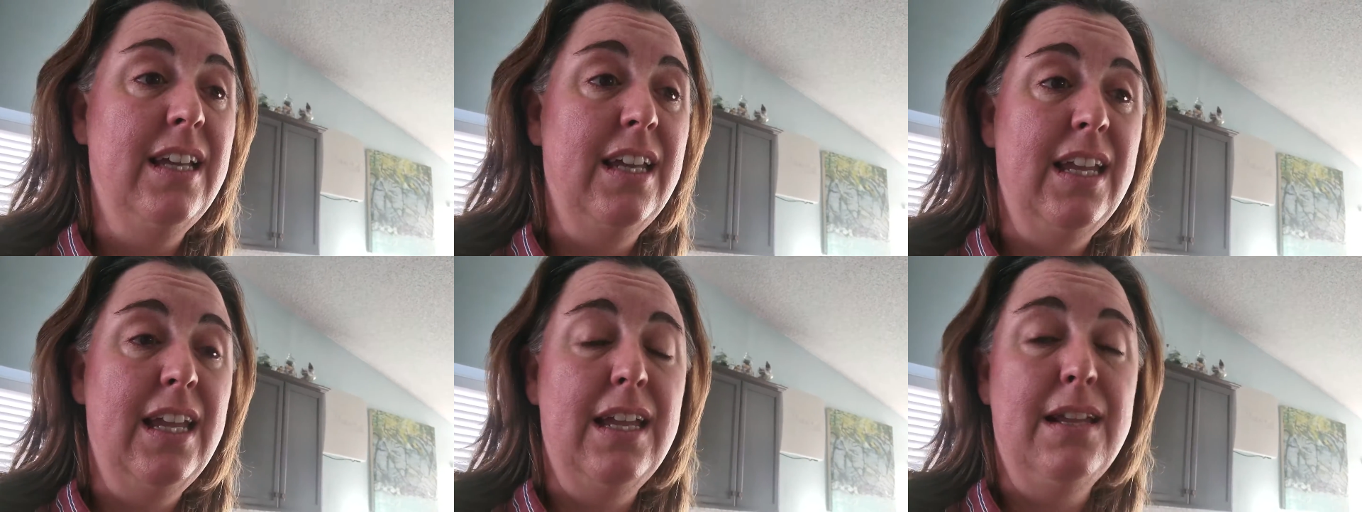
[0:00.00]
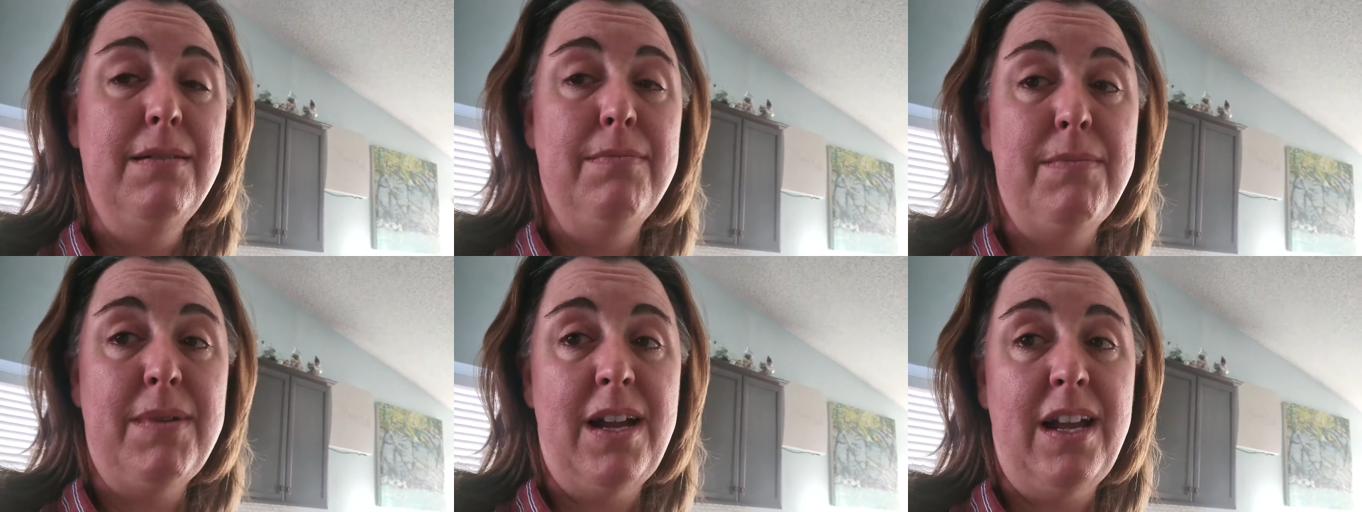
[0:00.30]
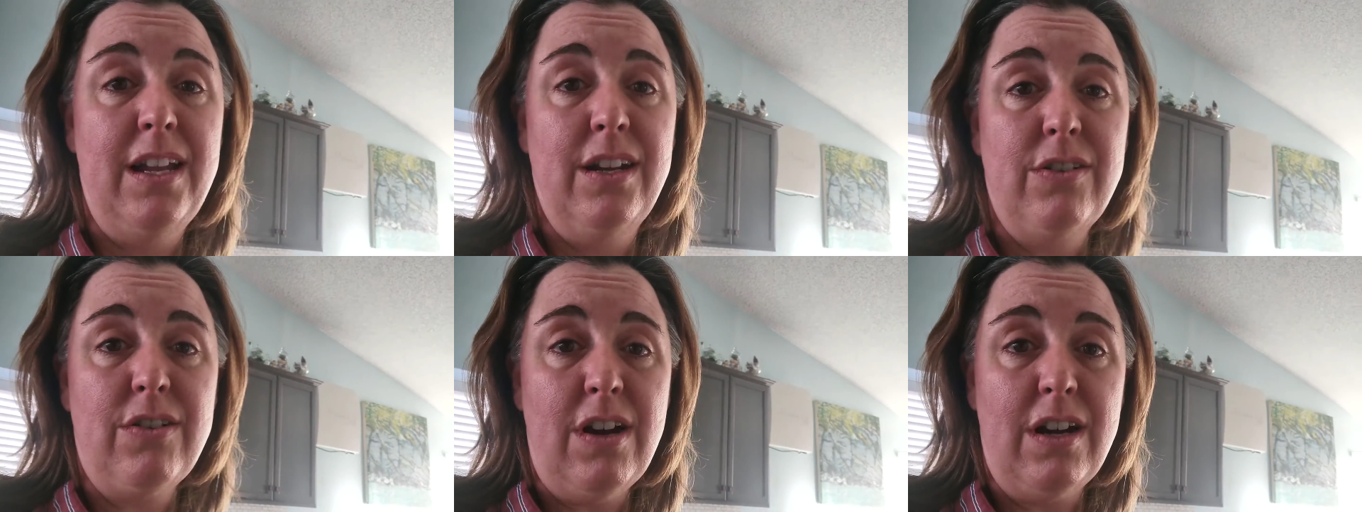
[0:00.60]
in
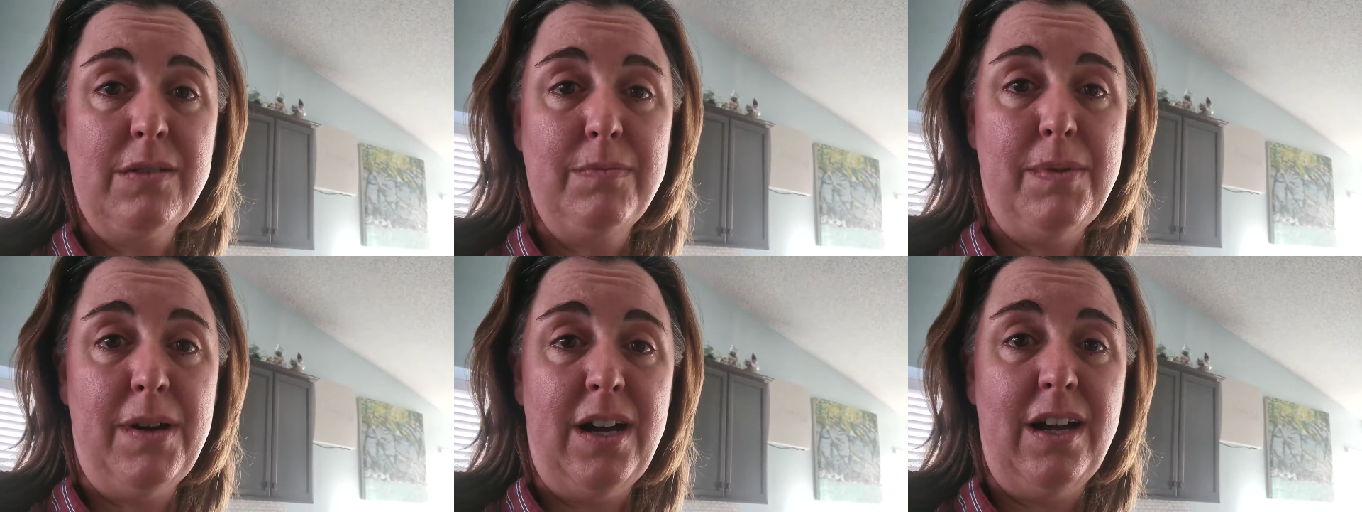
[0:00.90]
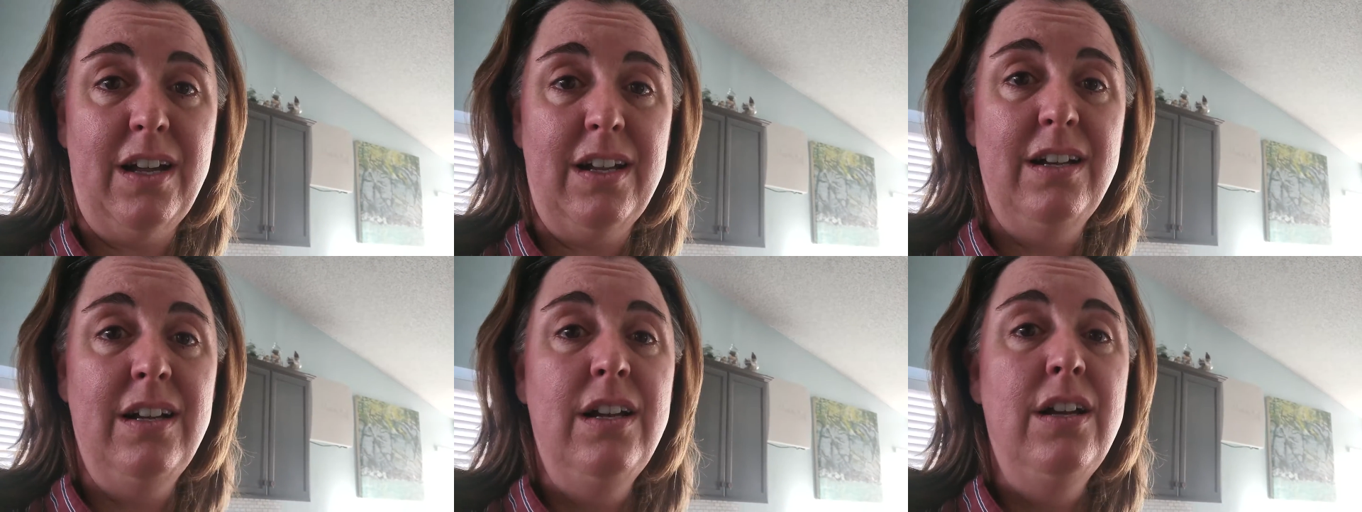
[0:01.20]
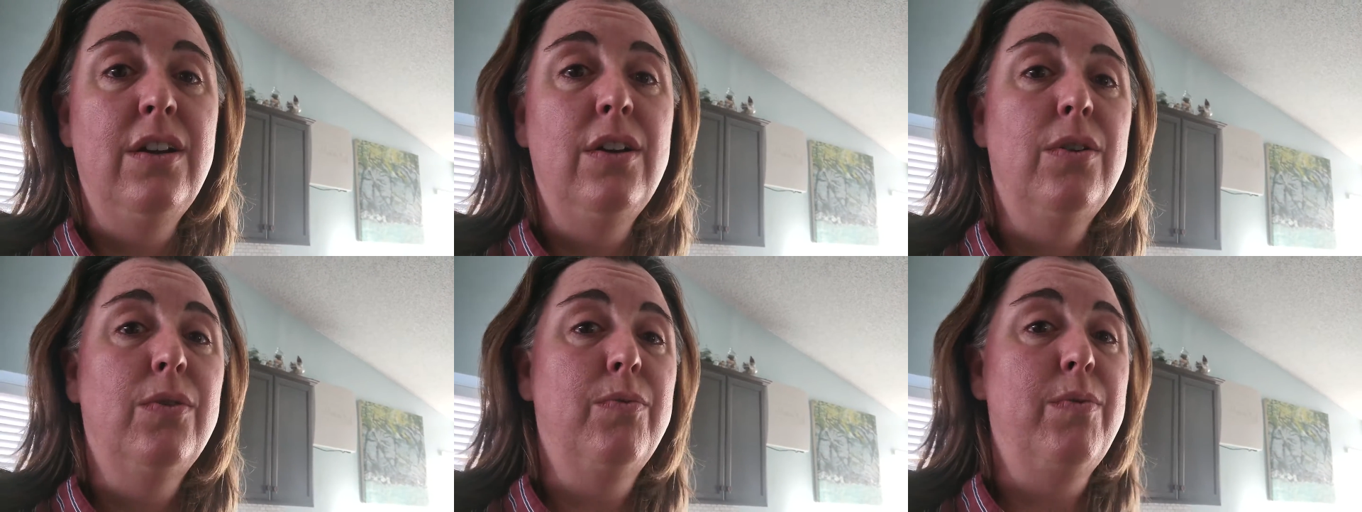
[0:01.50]
my crock pot
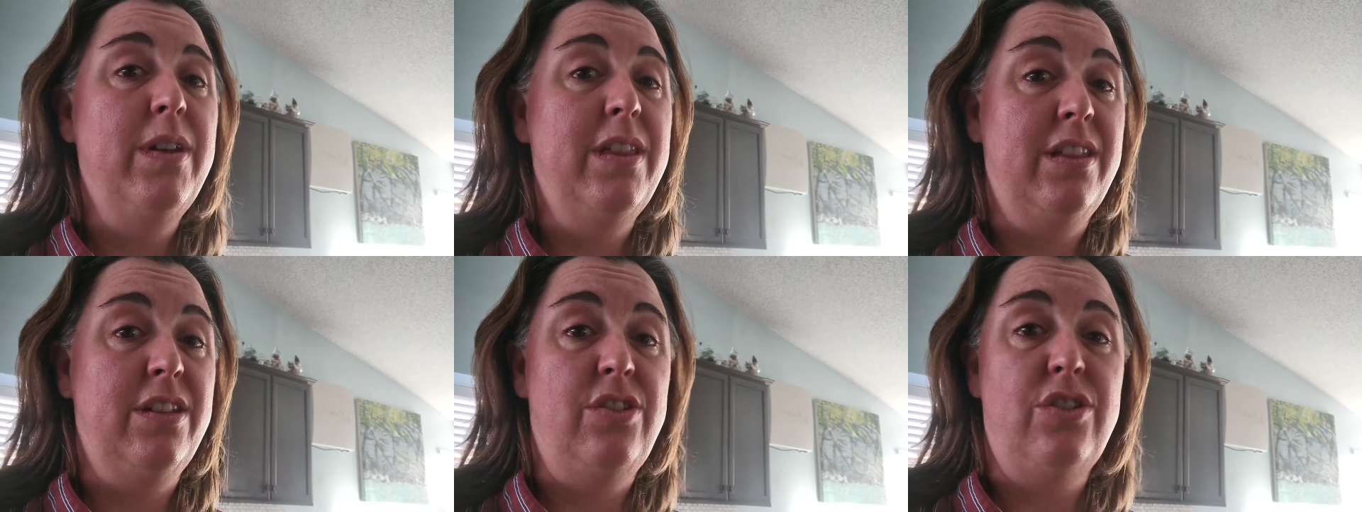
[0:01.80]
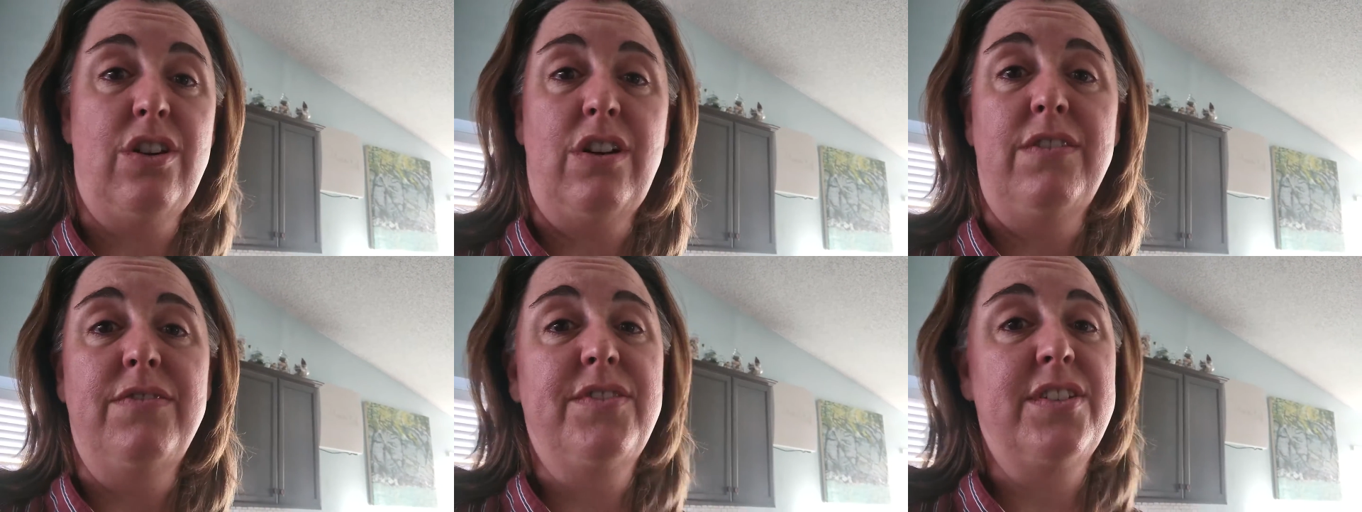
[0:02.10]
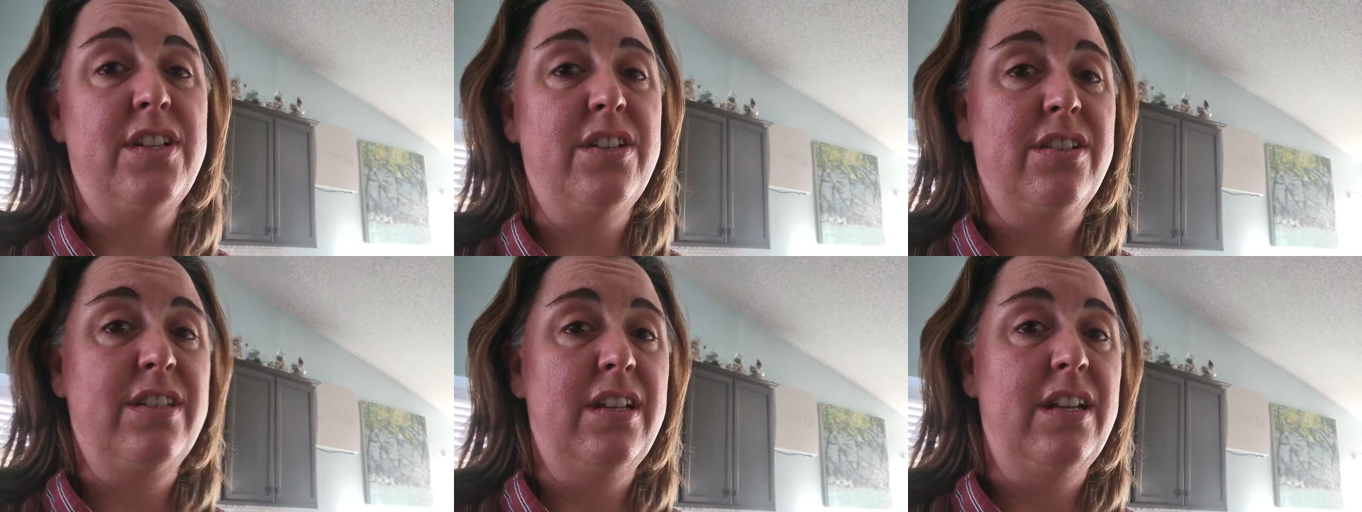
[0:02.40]
with a jar of
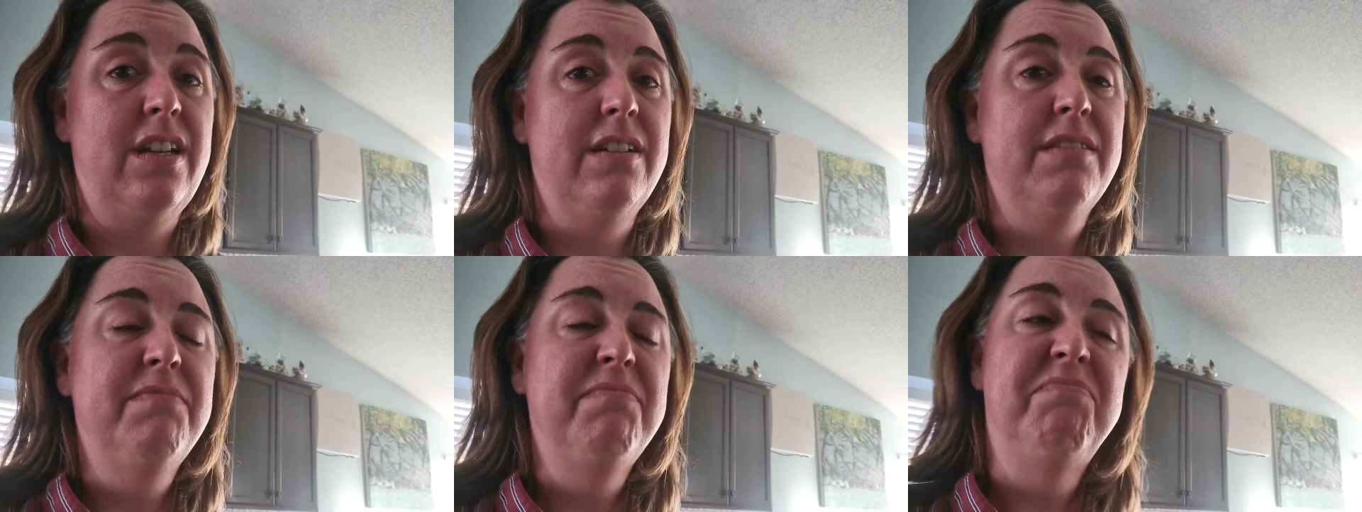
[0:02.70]
salsa.